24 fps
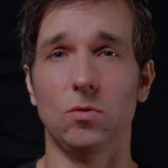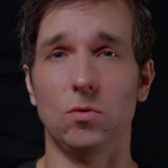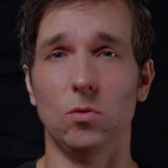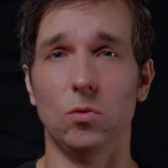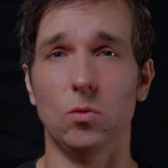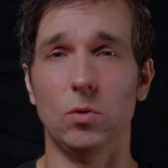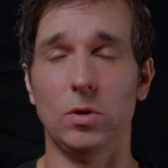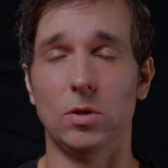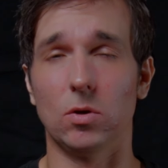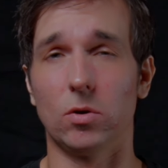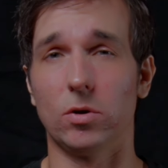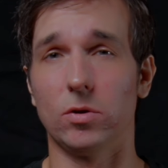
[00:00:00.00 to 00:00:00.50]

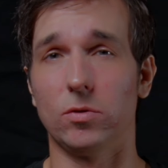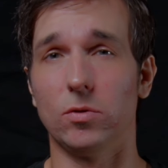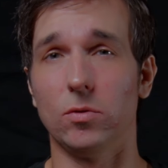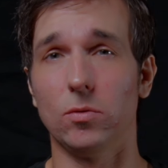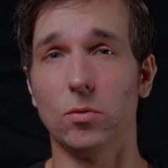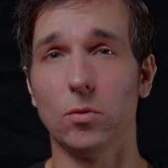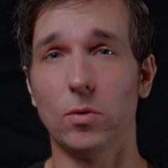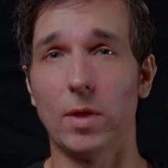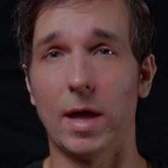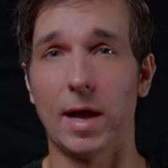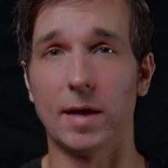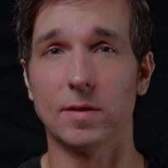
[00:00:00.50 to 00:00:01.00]
do in order to
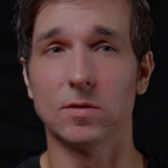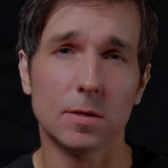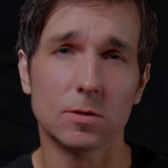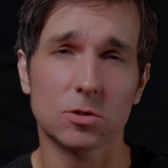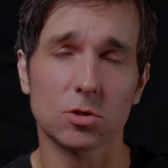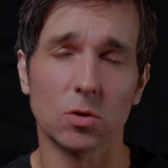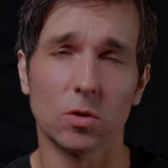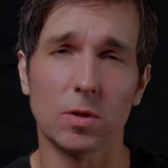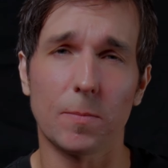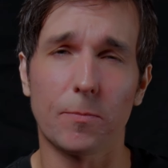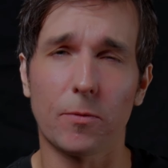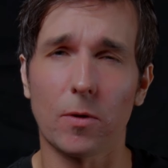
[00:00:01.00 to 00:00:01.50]
do that.
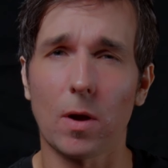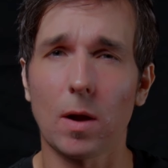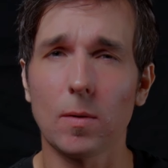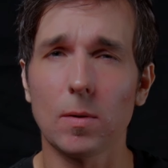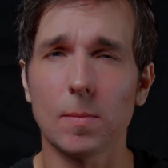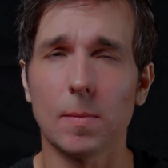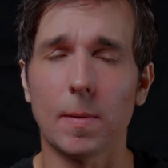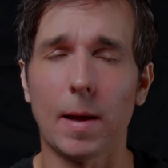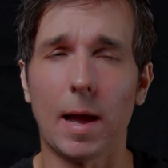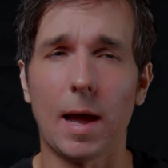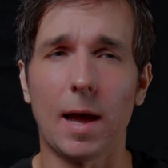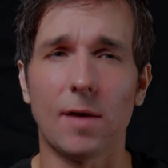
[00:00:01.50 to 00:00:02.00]
So the
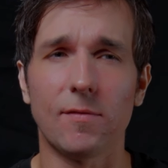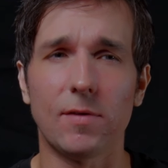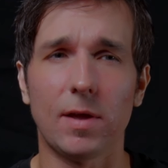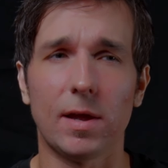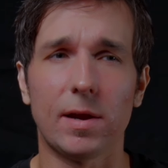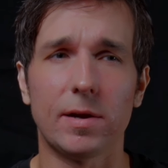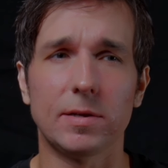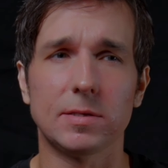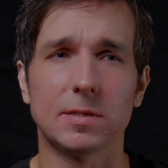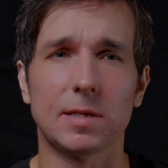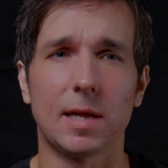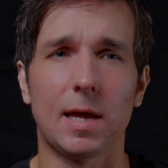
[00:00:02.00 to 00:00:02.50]
problem I have
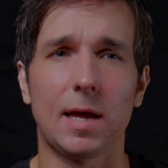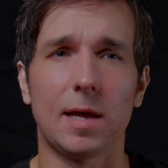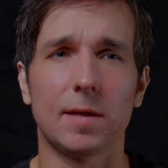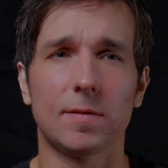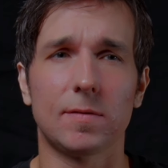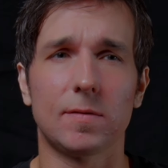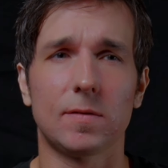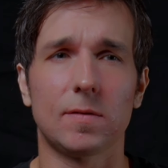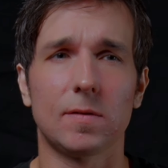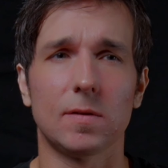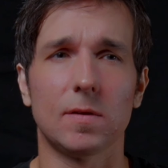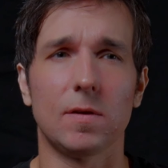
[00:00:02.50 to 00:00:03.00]
here is that,
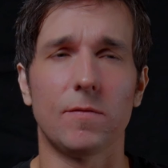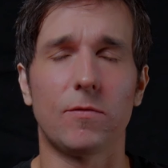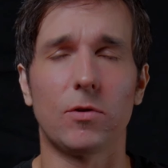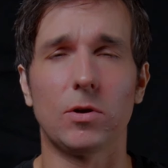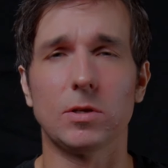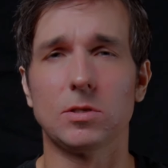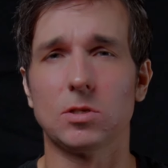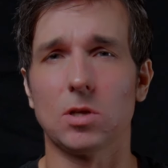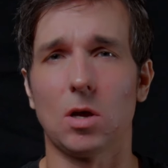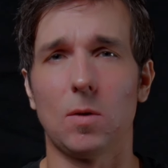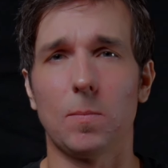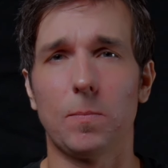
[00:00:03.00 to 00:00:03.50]
for
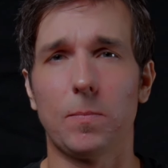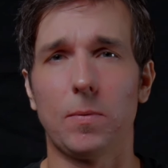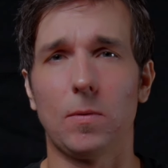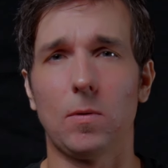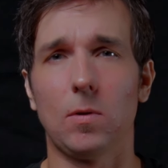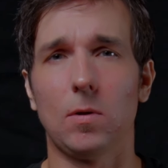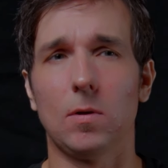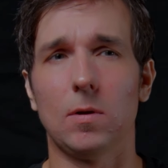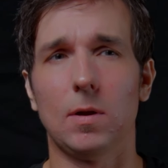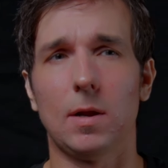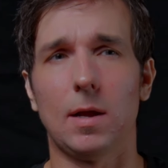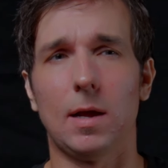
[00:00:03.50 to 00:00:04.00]

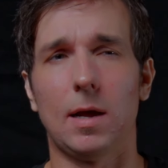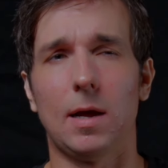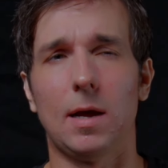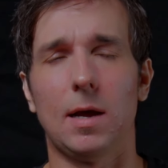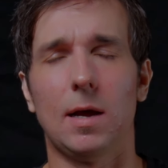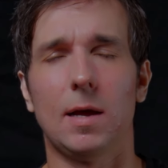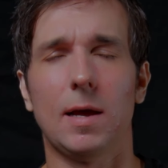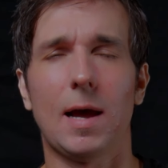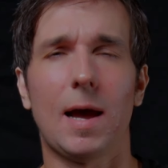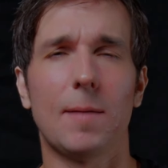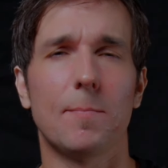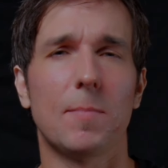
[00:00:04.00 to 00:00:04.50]
example,
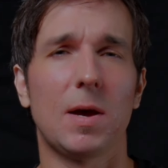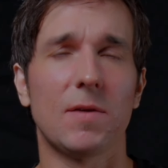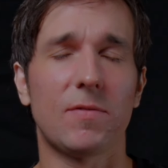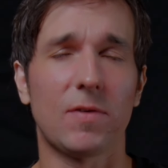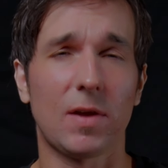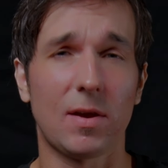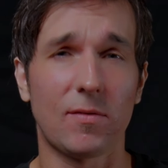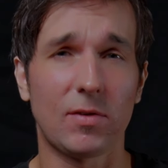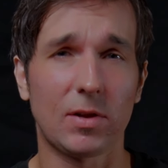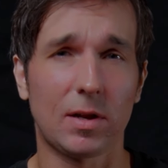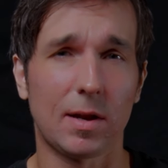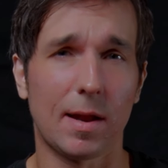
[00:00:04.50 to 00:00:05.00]
my
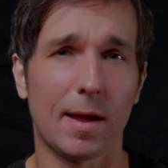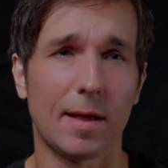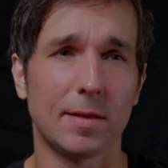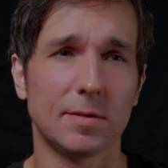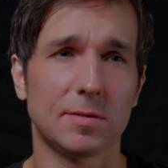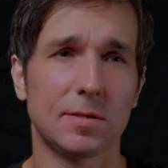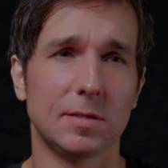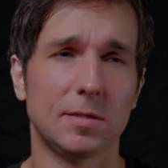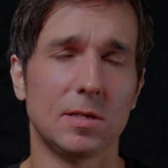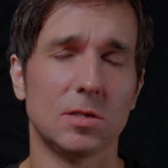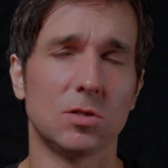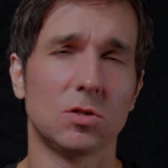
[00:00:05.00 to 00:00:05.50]
favorite
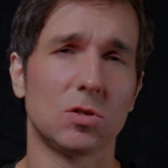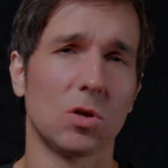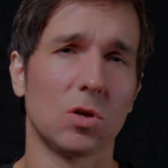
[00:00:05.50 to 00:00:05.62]
lens is a